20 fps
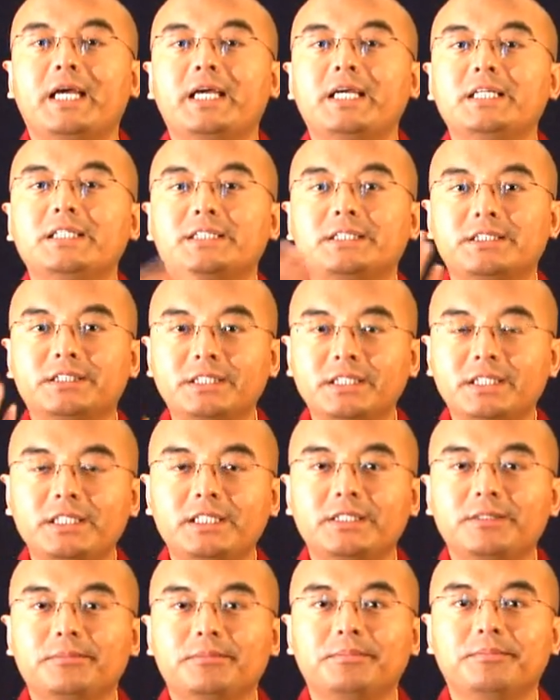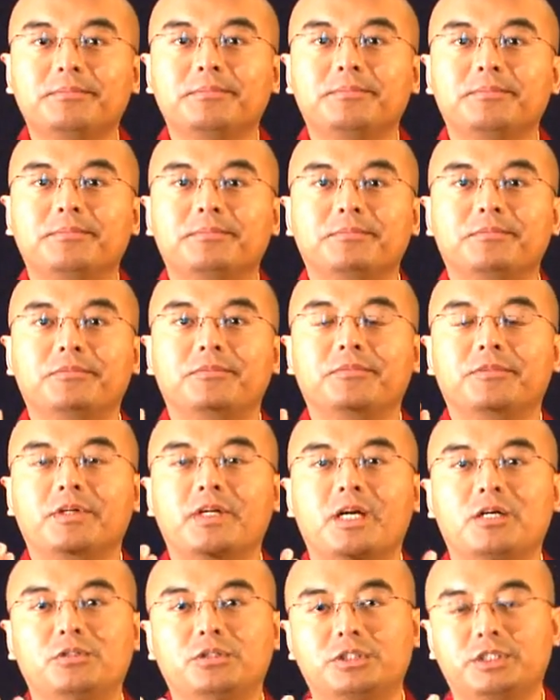it's really,
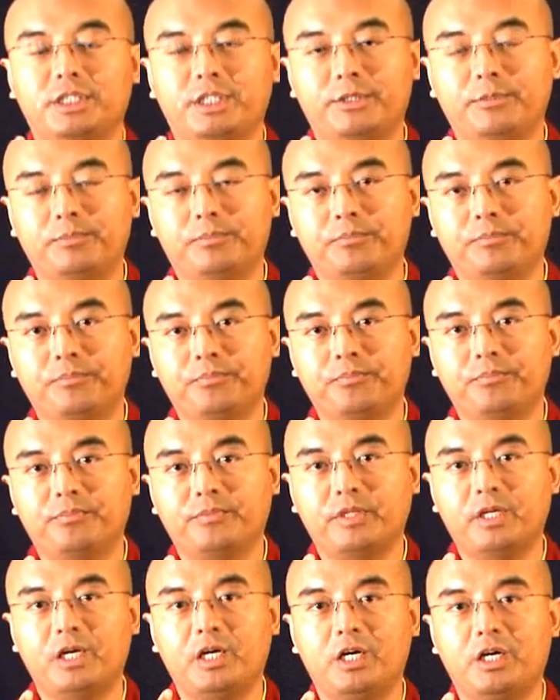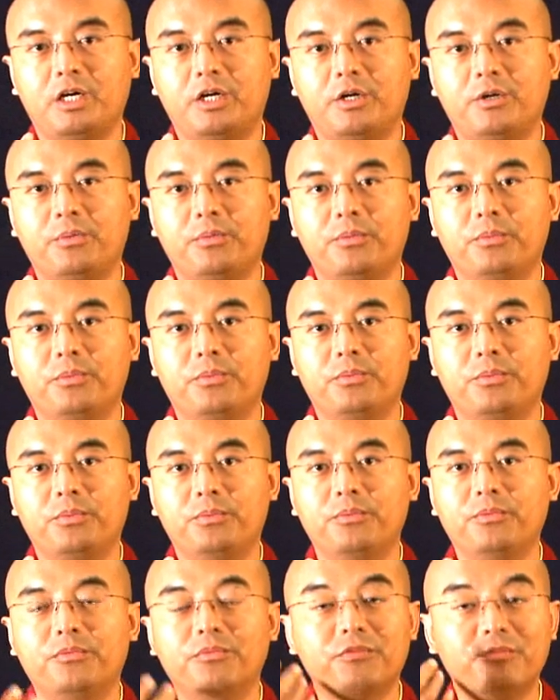how to say,
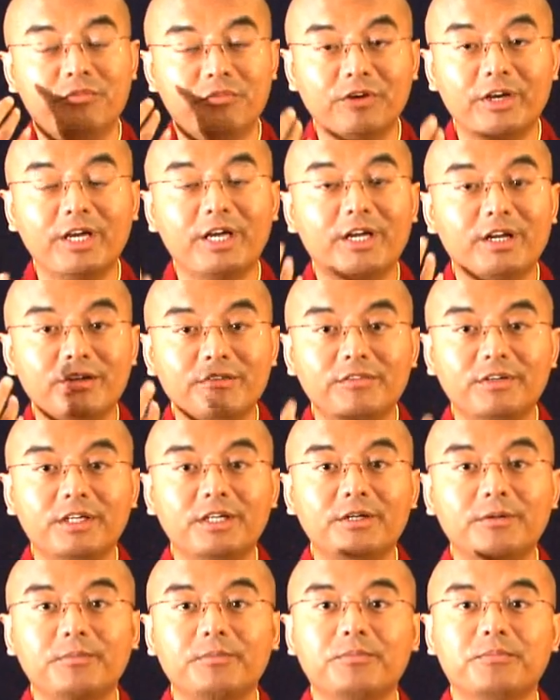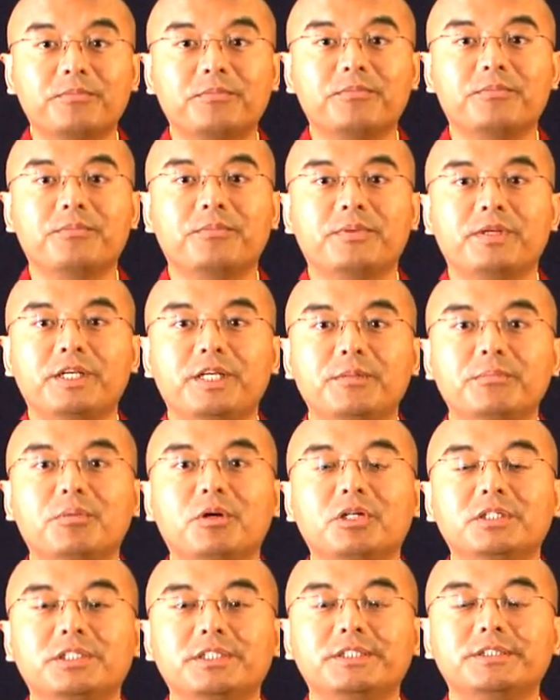very, very
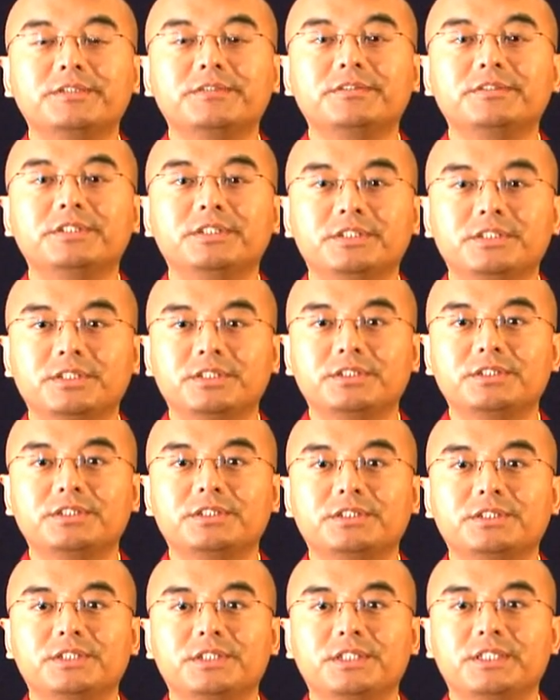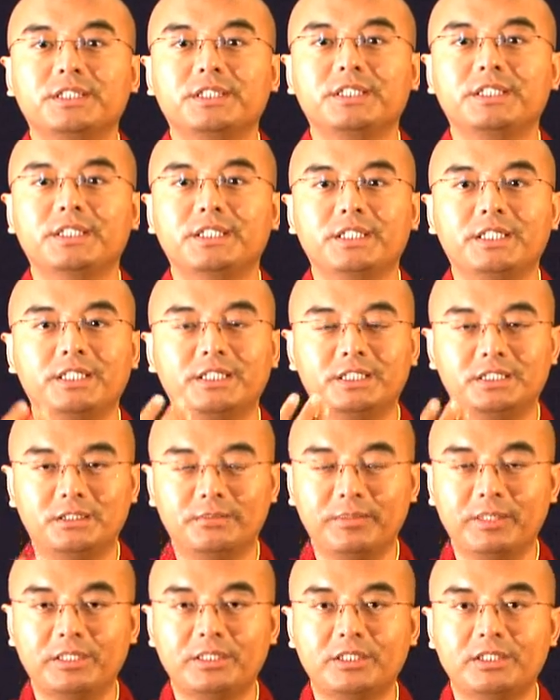important teachers in the
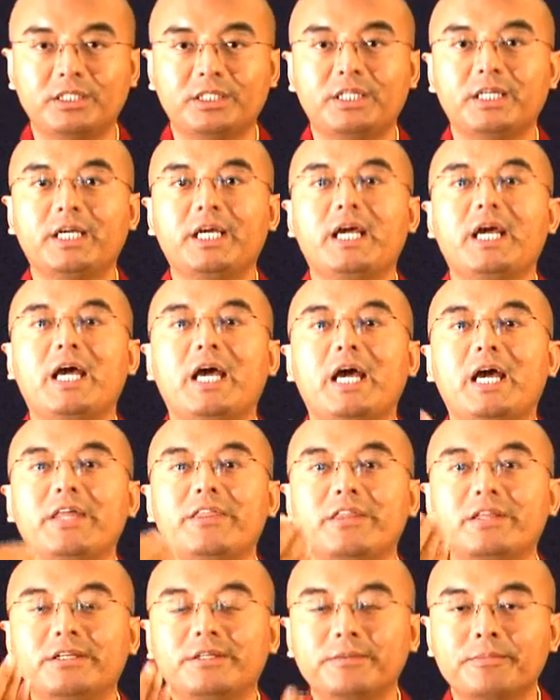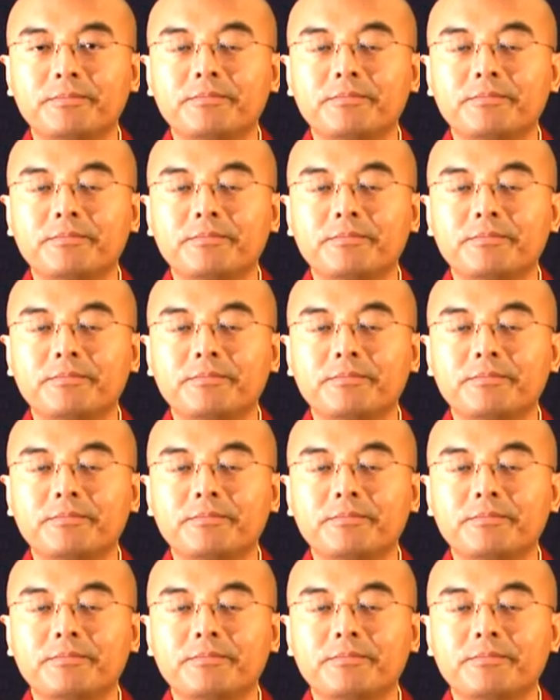Tibet. And the